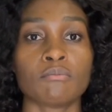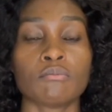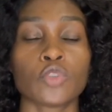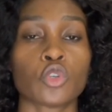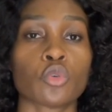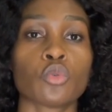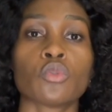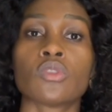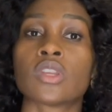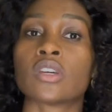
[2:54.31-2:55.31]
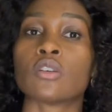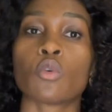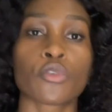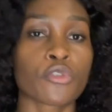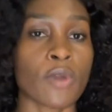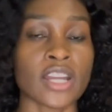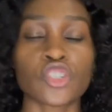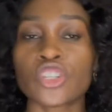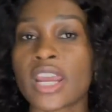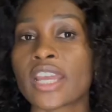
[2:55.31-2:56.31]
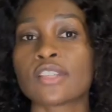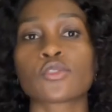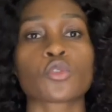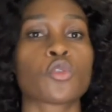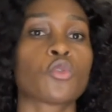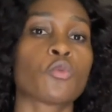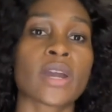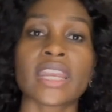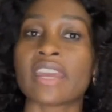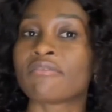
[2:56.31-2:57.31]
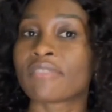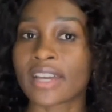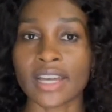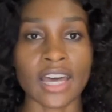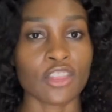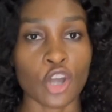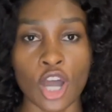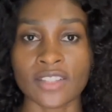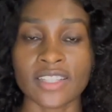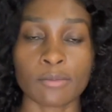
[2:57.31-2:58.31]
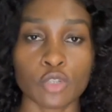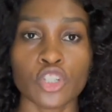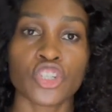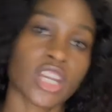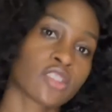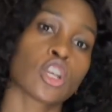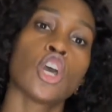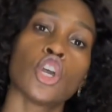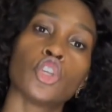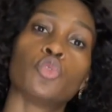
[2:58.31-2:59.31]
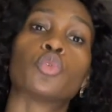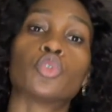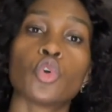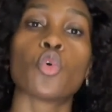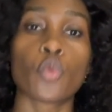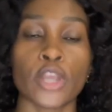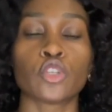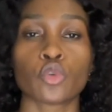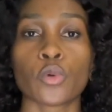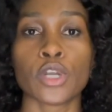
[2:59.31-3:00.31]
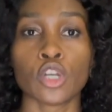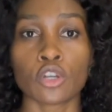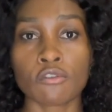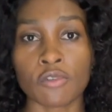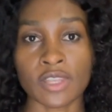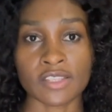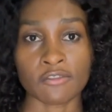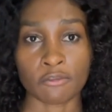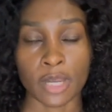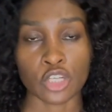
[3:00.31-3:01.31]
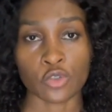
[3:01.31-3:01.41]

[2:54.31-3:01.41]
you know, the authorized shares or whatever other concept on shares, you will know where to go and look for this information.